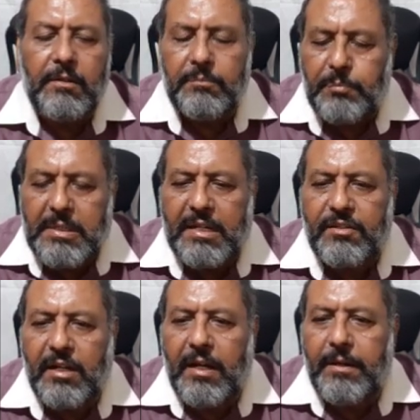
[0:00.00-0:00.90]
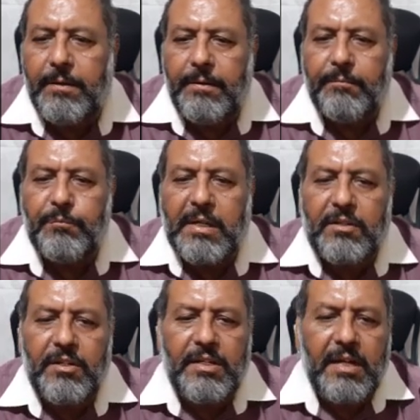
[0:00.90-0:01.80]
psi.
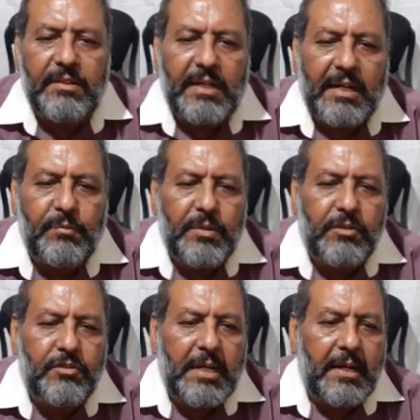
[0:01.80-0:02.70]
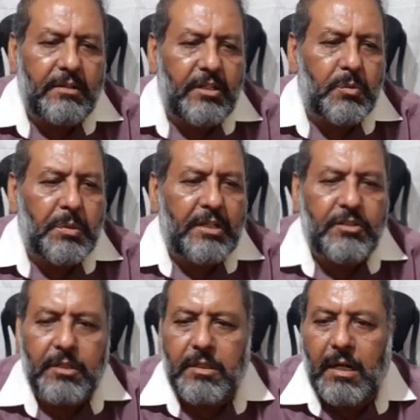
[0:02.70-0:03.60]
Bacteria that withstand this
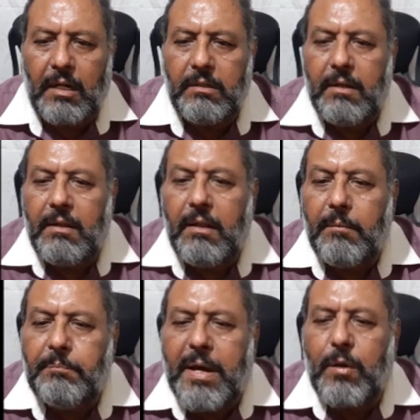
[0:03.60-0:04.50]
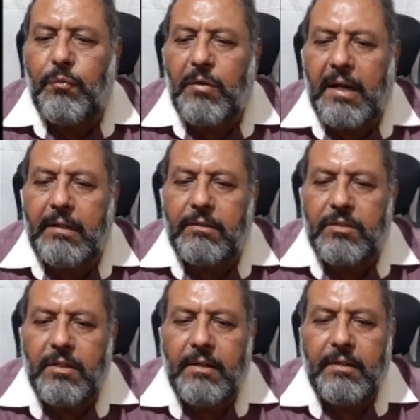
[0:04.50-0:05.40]
pressure called barophiles.
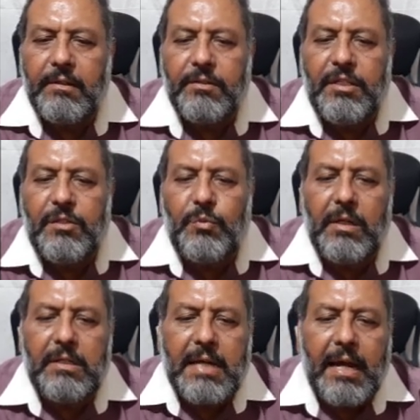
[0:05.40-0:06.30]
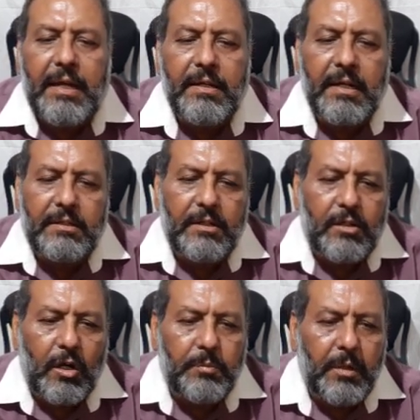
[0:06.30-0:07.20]
These will die at the
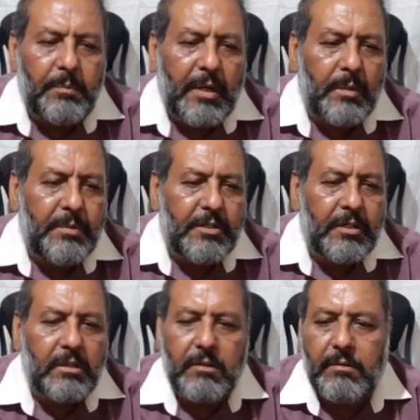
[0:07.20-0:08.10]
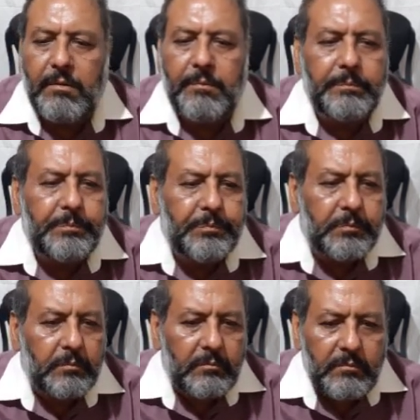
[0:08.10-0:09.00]
normal barometric
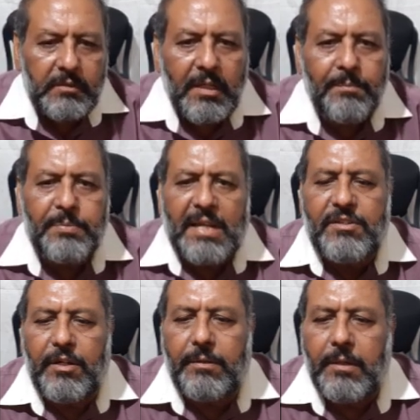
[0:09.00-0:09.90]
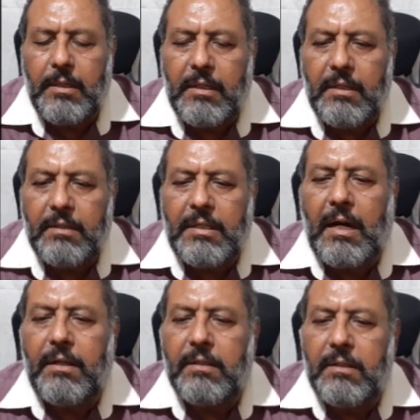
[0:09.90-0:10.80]
pressure.
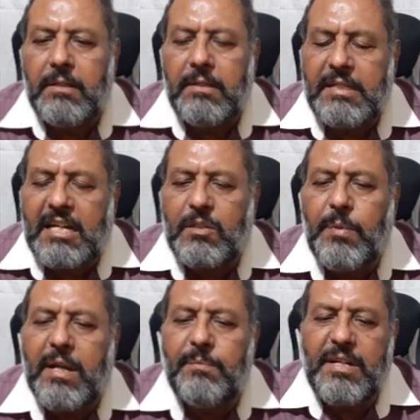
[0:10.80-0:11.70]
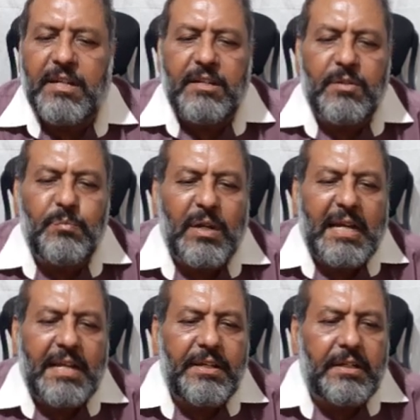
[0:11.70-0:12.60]
The next parameter is
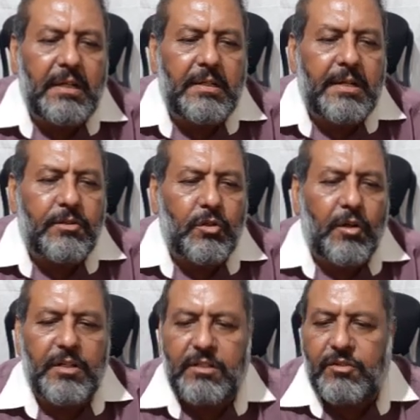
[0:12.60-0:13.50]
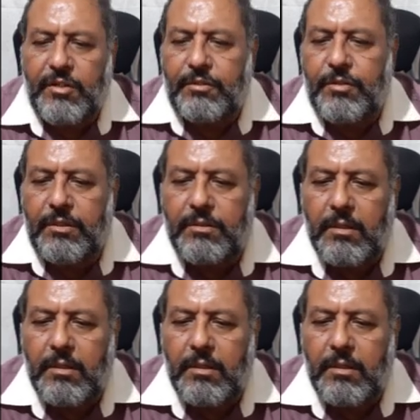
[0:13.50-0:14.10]
mechanical and sonic stresses.